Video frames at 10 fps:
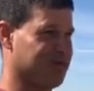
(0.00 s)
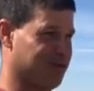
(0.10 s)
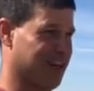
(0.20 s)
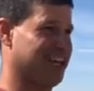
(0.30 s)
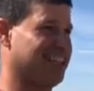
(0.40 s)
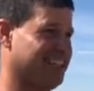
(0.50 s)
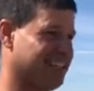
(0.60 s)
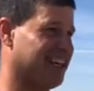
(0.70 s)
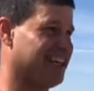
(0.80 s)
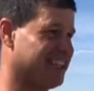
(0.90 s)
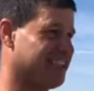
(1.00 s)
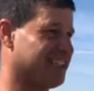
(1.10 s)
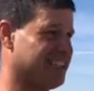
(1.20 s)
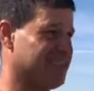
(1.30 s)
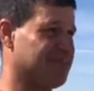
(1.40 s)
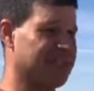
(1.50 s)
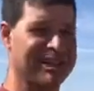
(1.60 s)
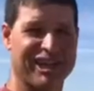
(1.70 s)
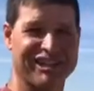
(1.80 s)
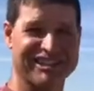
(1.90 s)
Right, because these are big
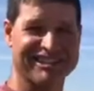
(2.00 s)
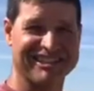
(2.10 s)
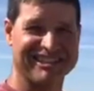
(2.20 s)
gardens.